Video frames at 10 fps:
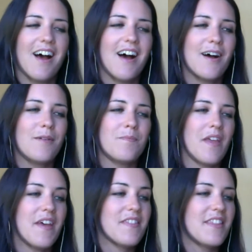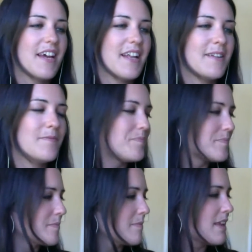And then
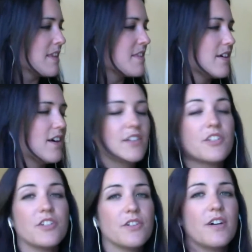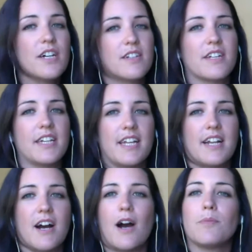there are 2 other
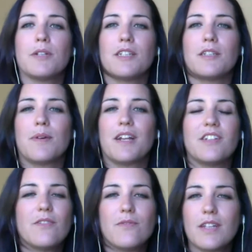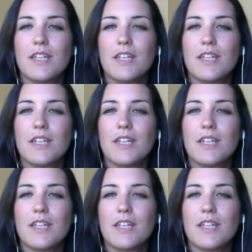kit options, but I don't really